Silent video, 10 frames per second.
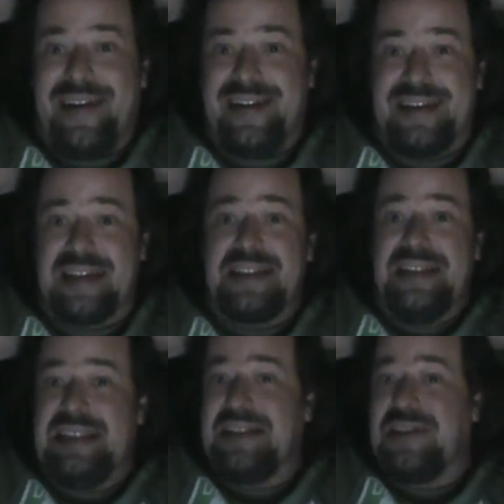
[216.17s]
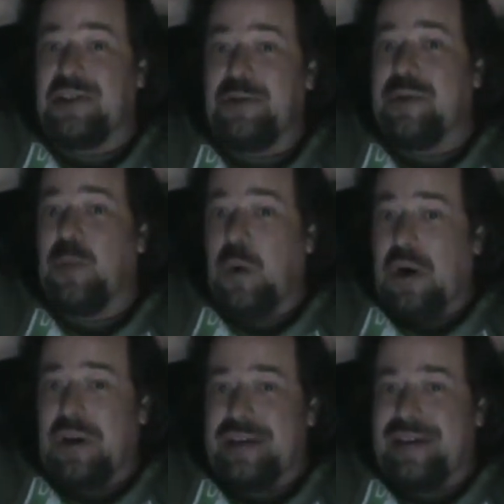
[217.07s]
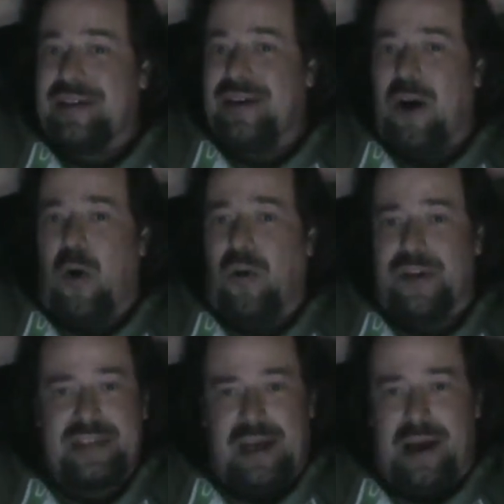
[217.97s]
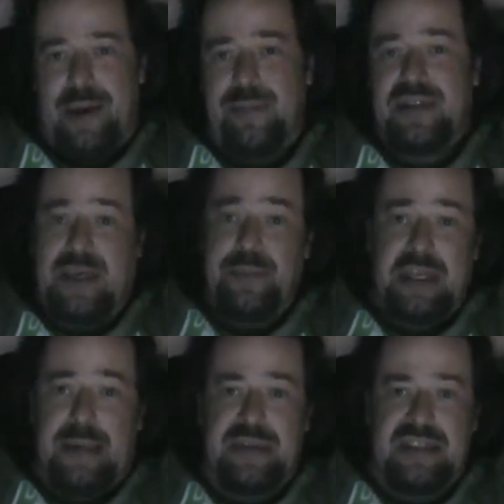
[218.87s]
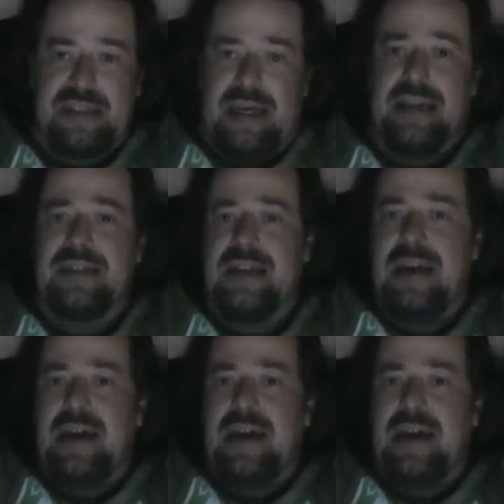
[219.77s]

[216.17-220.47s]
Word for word: It doesn't need to do the work all the time. Sometimes it does.